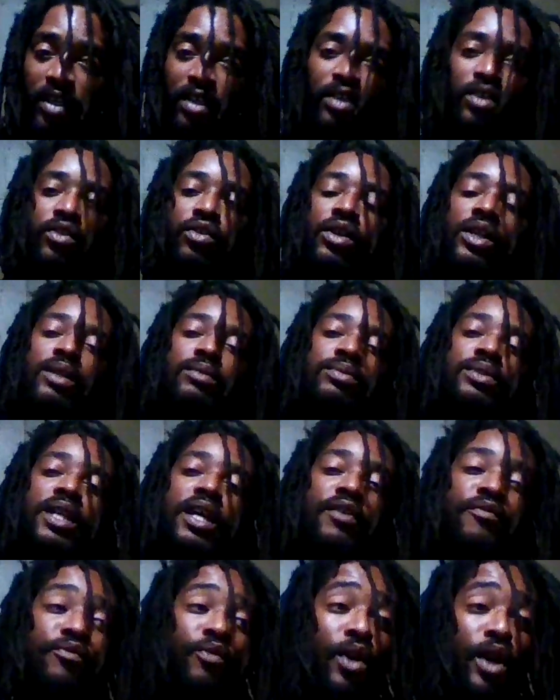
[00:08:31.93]
You know what I'm
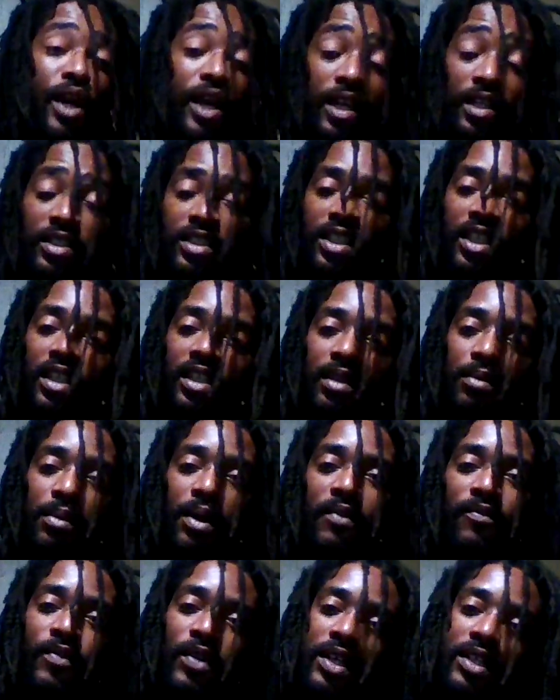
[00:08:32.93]
saying? Freeze, killing
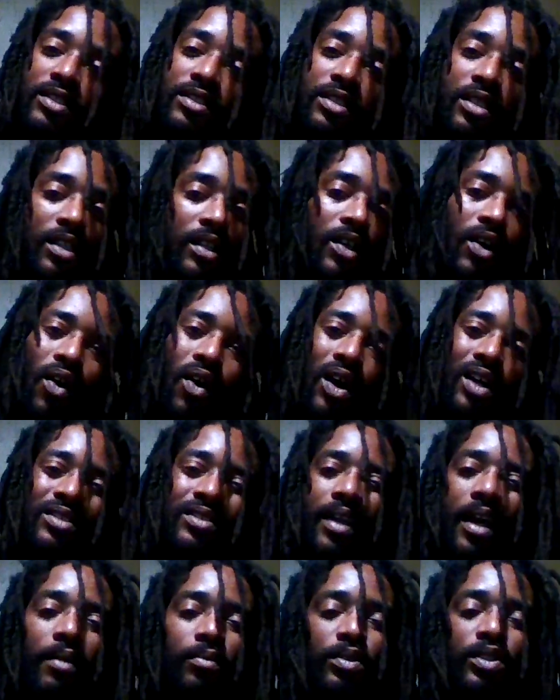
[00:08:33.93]
motherfuckers, all
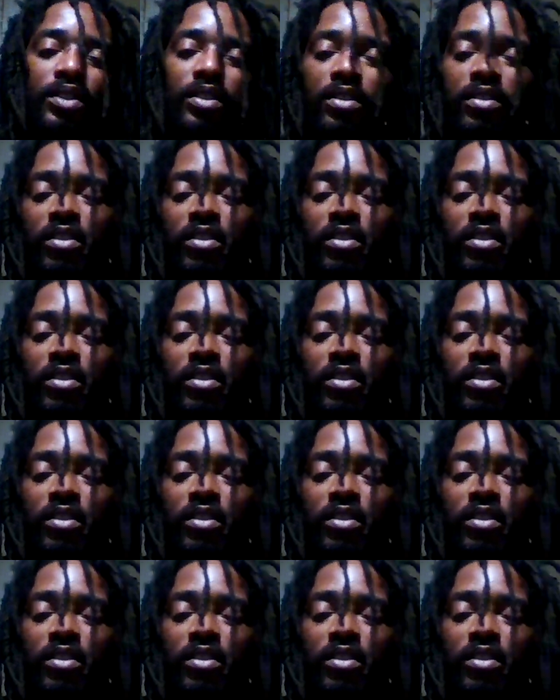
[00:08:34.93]
type of shit.